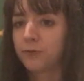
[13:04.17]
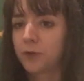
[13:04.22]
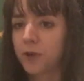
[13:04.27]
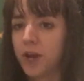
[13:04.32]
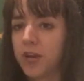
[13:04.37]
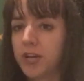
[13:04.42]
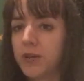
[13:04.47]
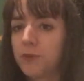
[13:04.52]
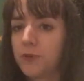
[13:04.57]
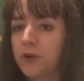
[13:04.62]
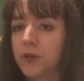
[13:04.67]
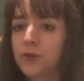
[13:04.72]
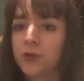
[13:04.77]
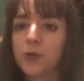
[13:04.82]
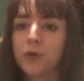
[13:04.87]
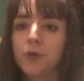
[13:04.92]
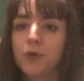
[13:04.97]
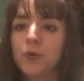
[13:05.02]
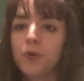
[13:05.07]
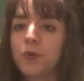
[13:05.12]
for anyone
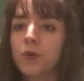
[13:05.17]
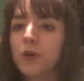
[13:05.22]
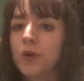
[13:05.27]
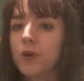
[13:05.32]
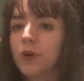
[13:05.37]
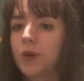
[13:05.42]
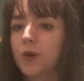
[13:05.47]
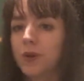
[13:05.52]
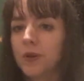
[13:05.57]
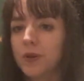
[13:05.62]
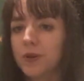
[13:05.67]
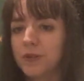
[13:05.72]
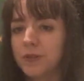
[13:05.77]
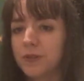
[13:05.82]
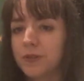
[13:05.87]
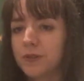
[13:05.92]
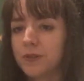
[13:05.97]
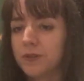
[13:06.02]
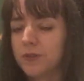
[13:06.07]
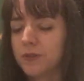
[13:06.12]
who
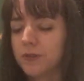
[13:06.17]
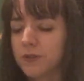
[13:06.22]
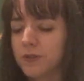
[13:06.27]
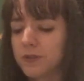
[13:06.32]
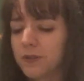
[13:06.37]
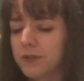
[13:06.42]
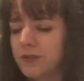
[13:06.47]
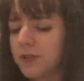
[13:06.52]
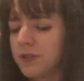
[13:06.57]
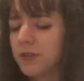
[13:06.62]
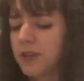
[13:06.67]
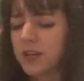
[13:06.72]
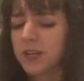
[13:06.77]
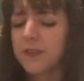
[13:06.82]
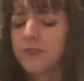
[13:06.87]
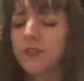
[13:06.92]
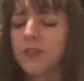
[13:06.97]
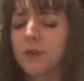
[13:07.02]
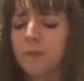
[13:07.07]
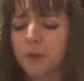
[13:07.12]
not
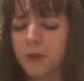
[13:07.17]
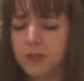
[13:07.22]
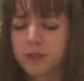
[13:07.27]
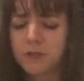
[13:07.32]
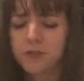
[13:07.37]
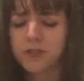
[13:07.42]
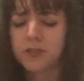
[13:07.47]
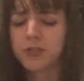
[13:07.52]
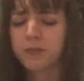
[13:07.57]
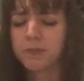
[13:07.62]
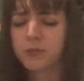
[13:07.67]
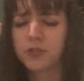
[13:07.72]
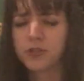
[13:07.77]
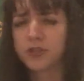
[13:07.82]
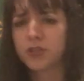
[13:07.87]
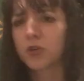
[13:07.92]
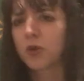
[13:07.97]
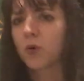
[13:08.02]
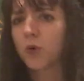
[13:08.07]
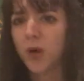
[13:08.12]
even opposes but
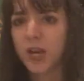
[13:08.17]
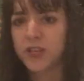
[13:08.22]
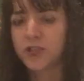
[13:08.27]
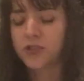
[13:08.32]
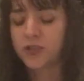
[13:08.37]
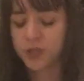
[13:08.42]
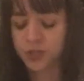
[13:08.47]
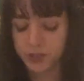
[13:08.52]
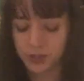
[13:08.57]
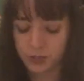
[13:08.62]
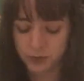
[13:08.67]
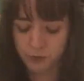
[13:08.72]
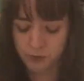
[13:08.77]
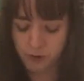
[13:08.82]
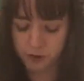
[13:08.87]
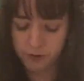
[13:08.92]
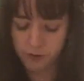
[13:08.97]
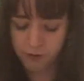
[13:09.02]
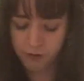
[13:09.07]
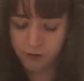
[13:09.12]
just questions
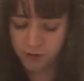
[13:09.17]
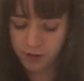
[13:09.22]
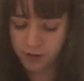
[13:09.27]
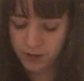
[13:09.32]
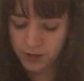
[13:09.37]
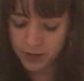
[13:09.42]
growth.